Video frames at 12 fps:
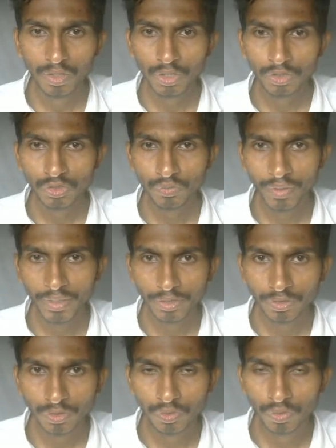So if I
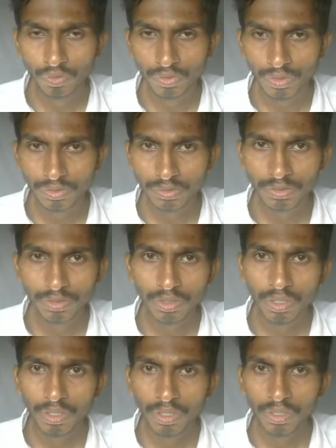actually go to this
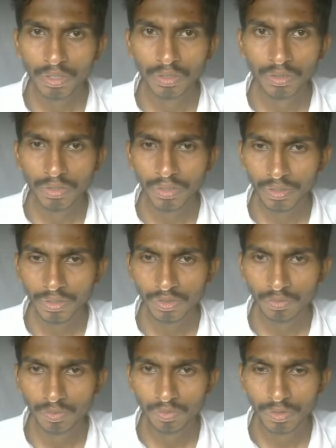interactive
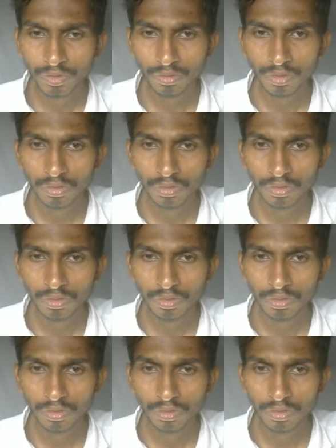board and all,